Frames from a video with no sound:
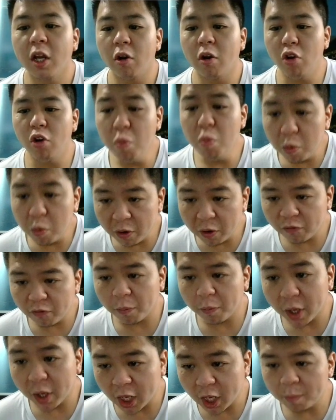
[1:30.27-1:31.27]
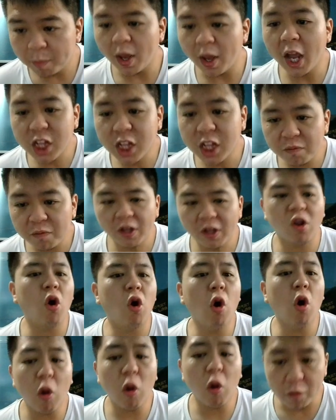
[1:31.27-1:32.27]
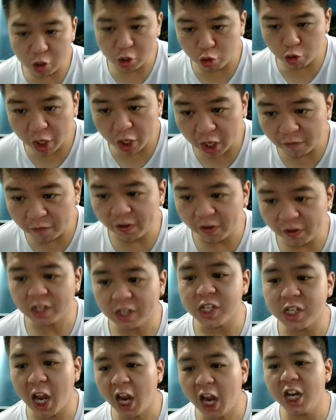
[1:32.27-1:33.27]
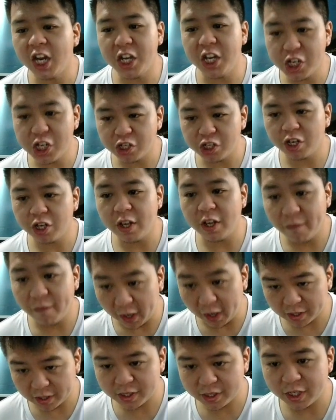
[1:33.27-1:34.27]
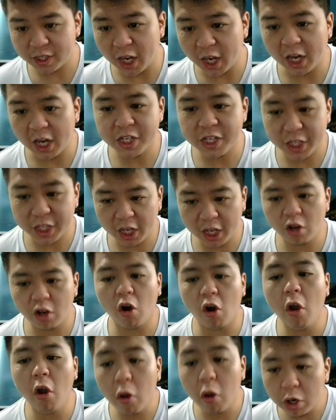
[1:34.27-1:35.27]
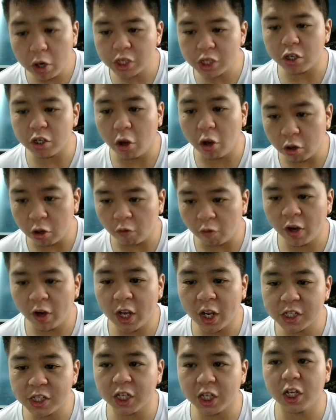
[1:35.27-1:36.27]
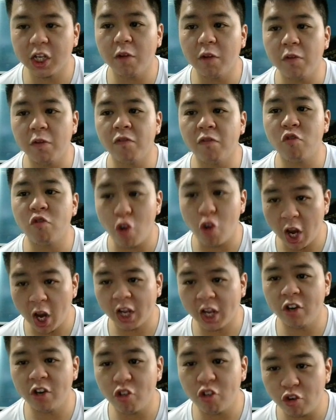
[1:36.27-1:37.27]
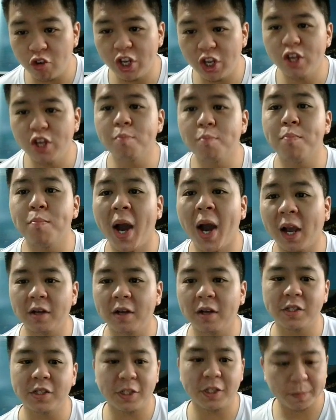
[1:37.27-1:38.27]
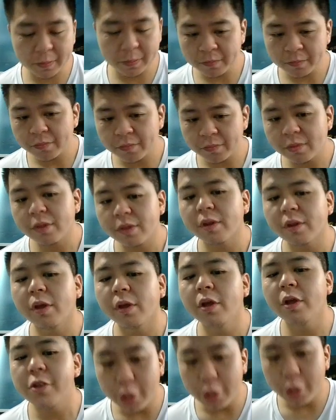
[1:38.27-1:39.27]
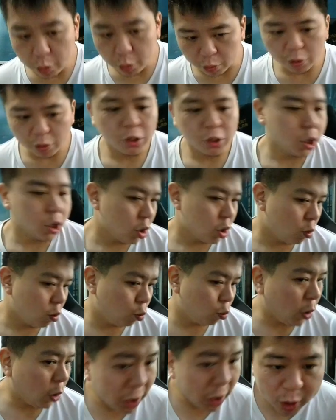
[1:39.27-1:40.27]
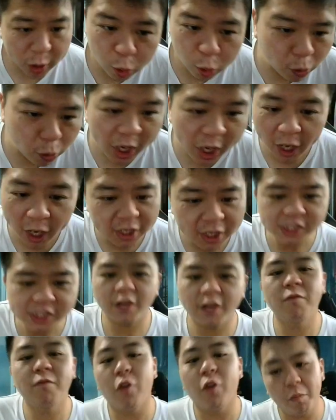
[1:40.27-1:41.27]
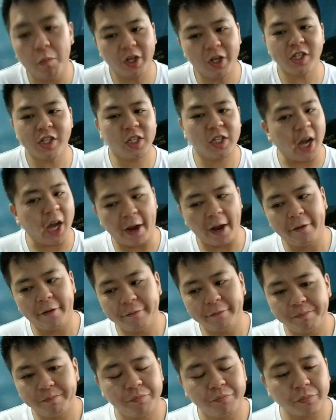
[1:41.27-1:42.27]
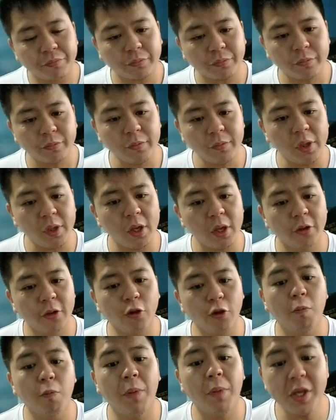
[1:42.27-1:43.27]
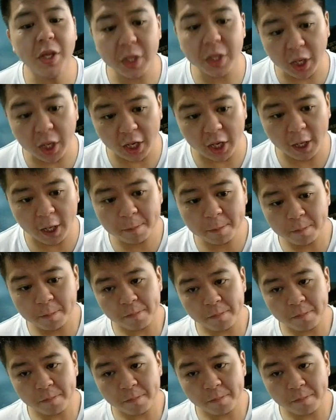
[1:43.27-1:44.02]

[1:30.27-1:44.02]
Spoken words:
remove it from the game, activate all of its trigger effects and additional effects, and stand all your units on your regular circle with Dragontree markers. So, what do we understand from this card? So basically,